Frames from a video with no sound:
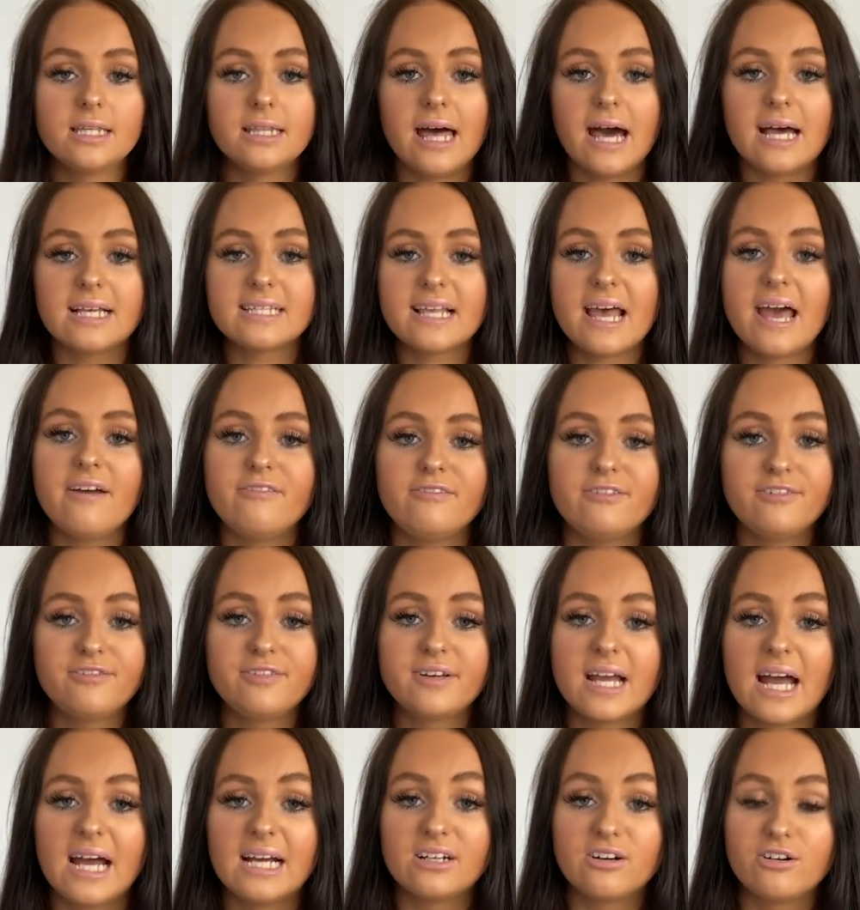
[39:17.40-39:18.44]
that's
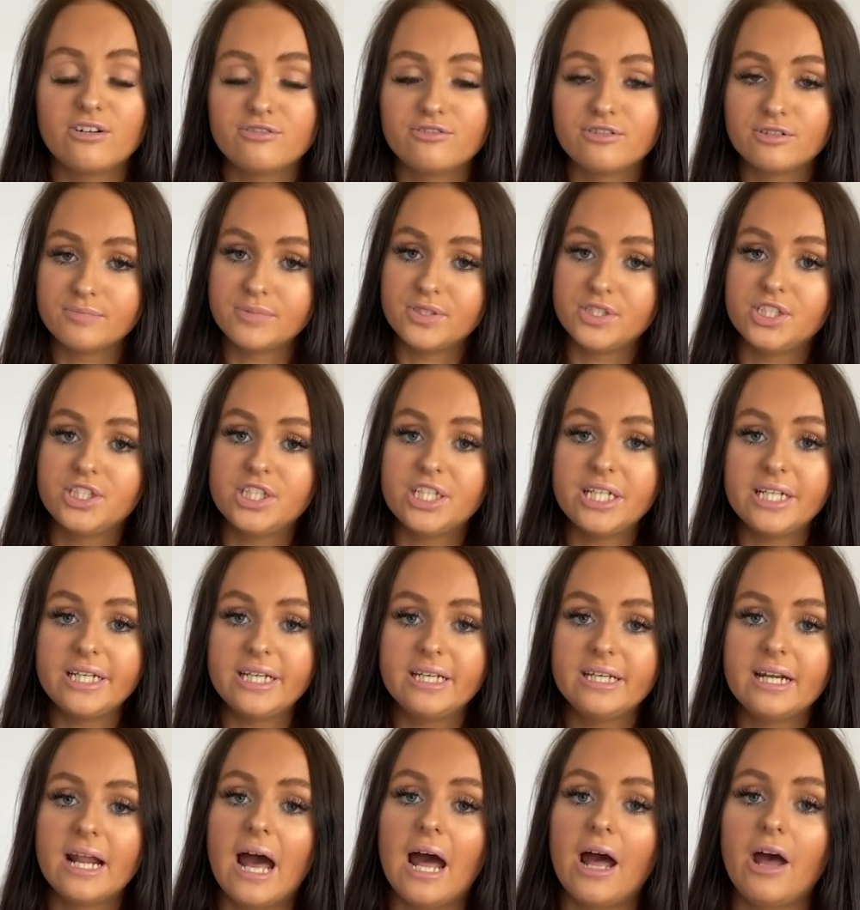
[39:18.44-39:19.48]
everything I got from
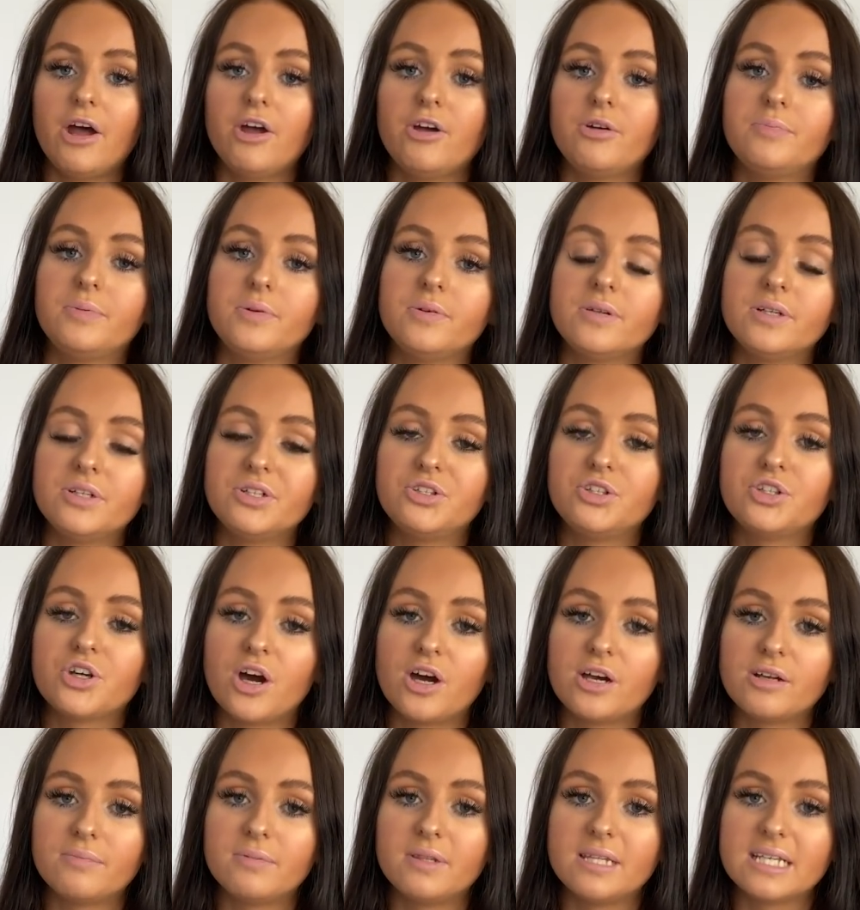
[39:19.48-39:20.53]
Shein. I hope you
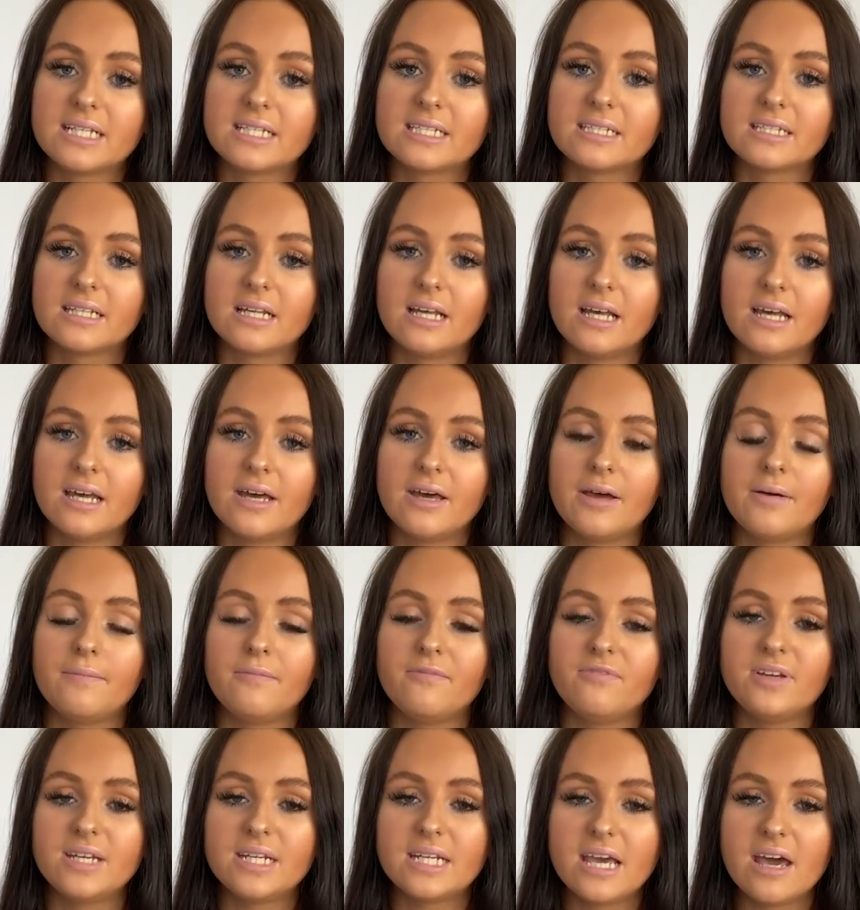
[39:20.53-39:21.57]
enjoyed this
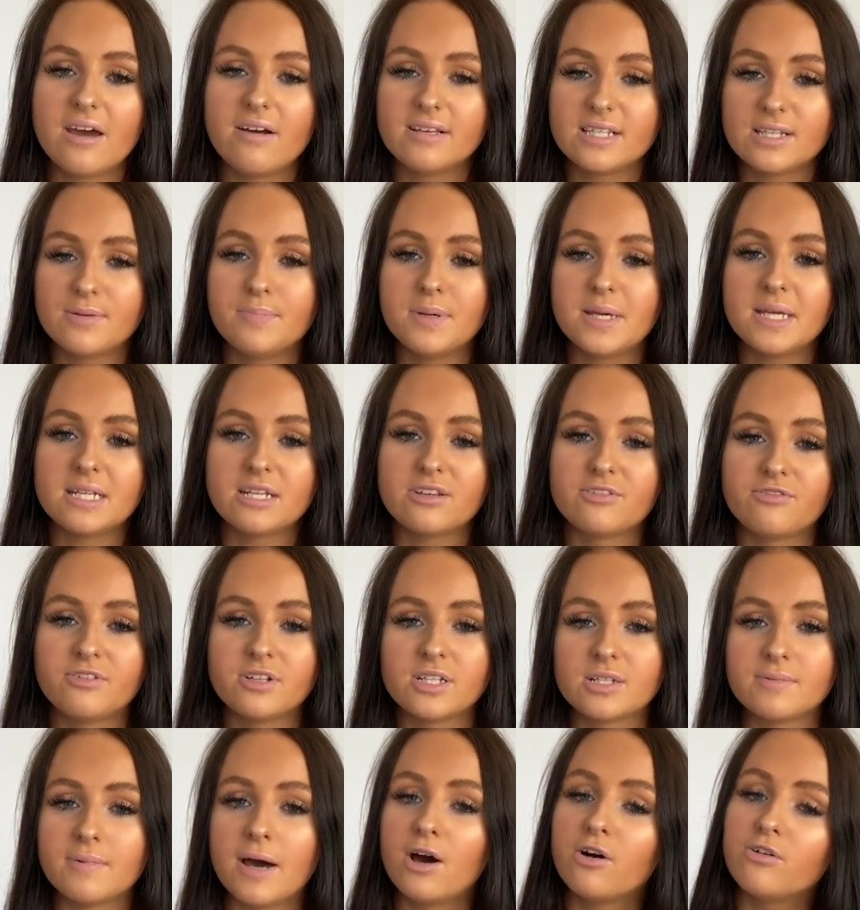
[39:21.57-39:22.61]
video. It's a bit different
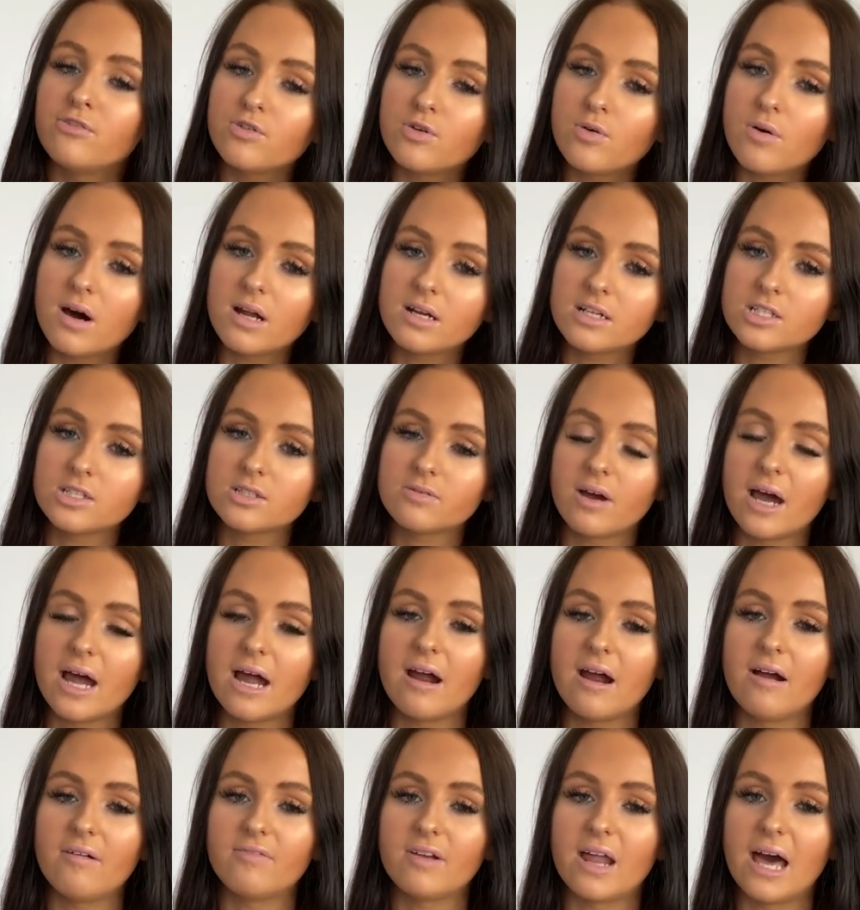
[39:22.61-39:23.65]
to my other ones where
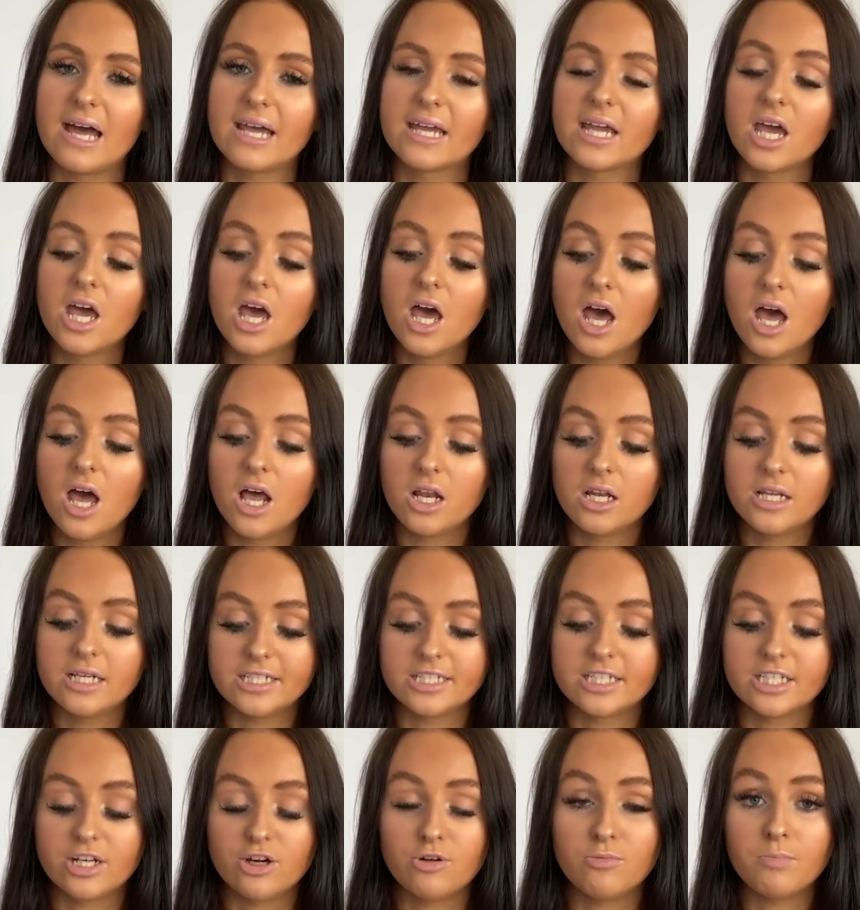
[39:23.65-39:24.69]
I've like
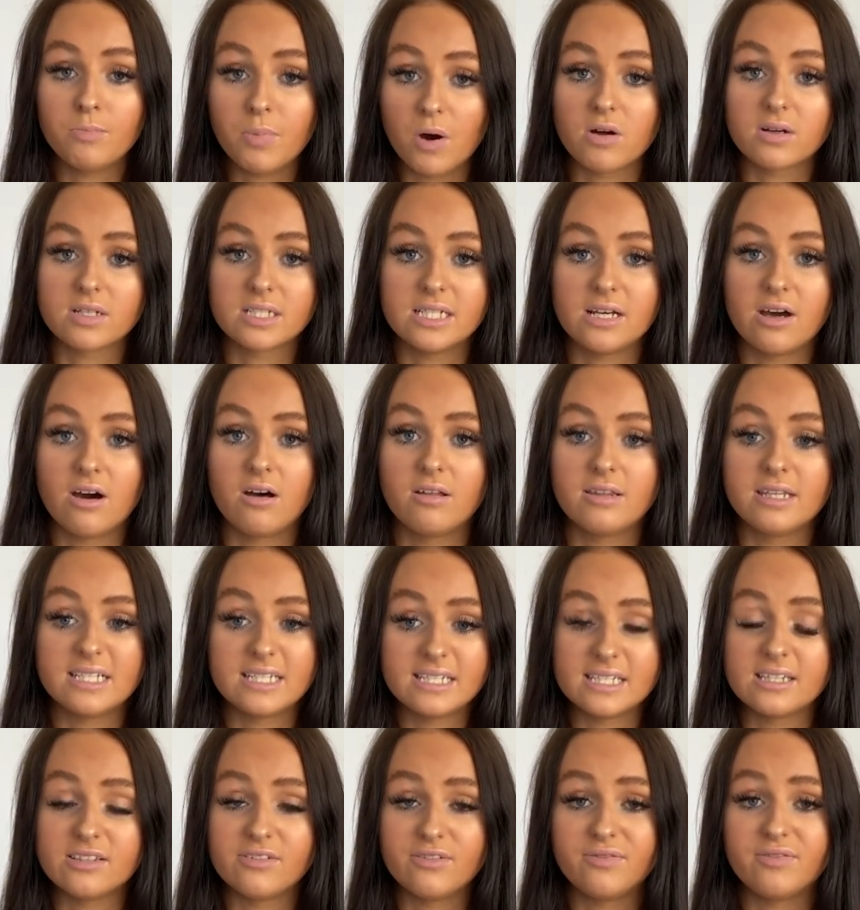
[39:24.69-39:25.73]
literally unboxed it all. This
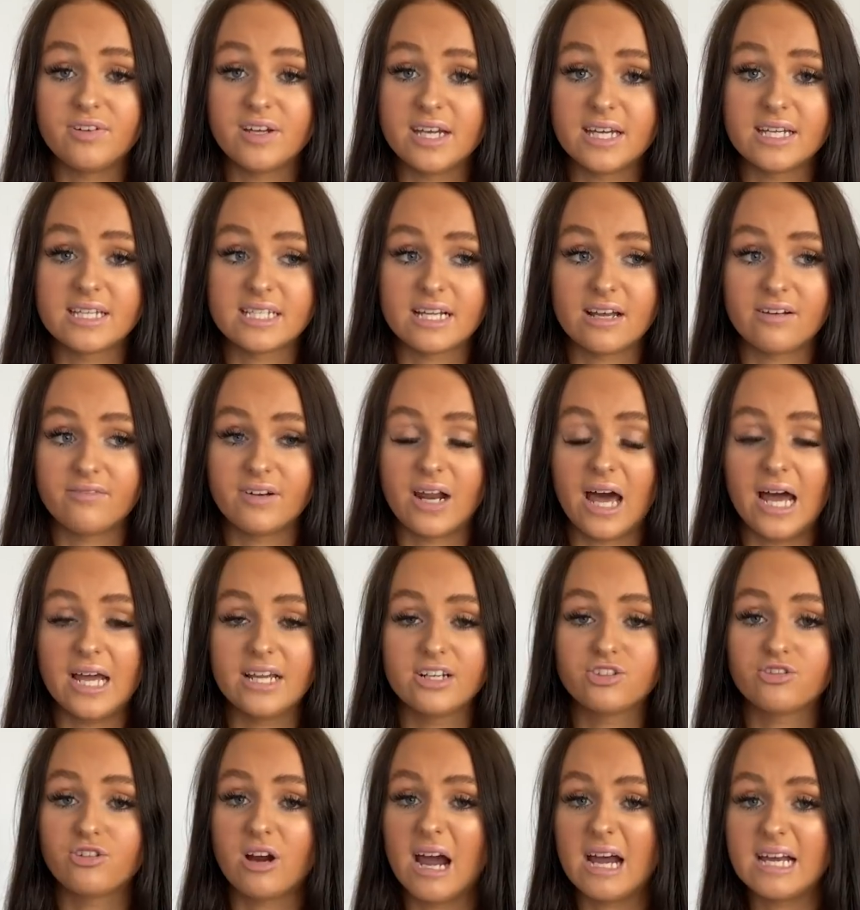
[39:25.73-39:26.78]
is the first I've like
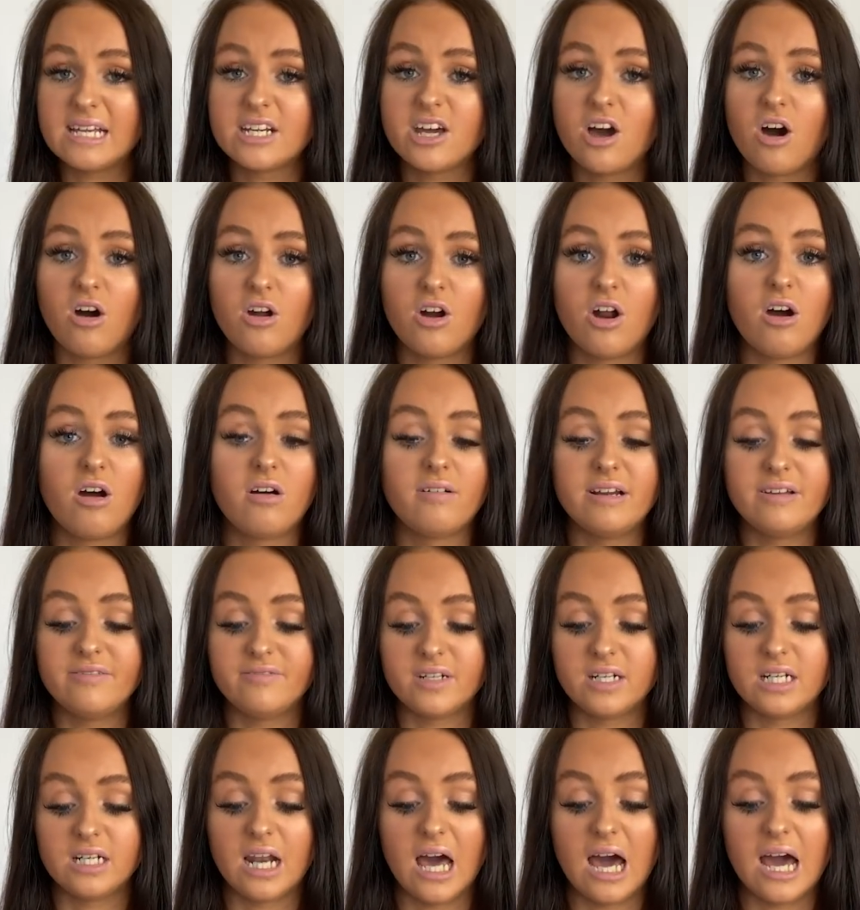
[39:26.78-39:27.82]
tried it on or
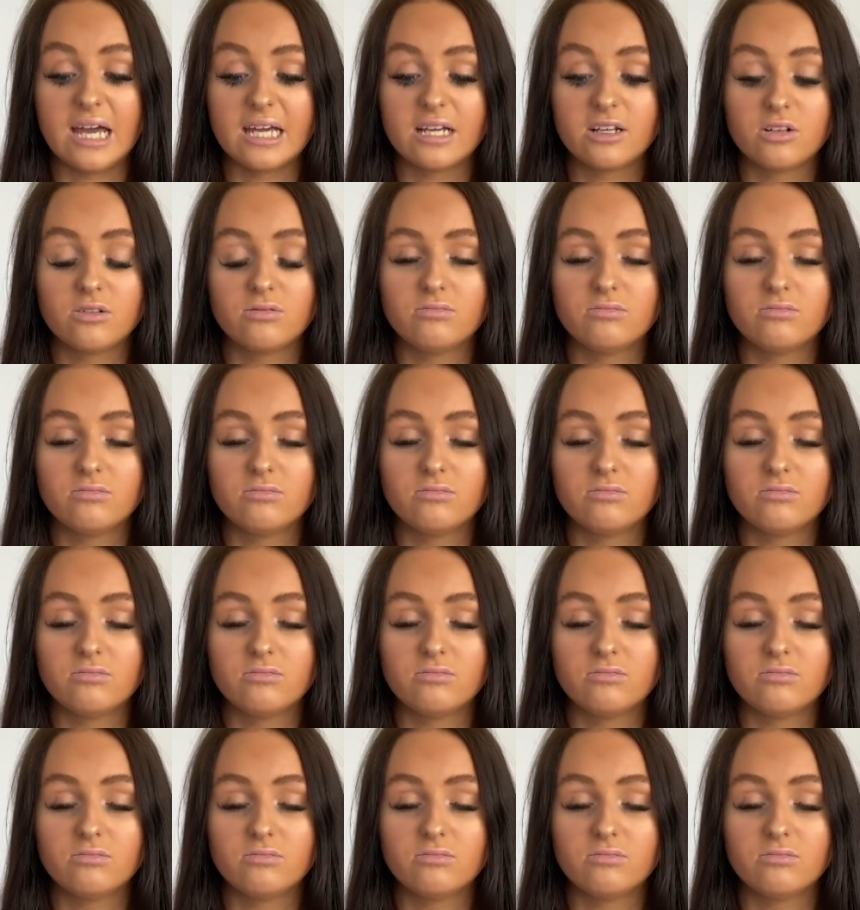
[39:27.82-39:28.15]
even like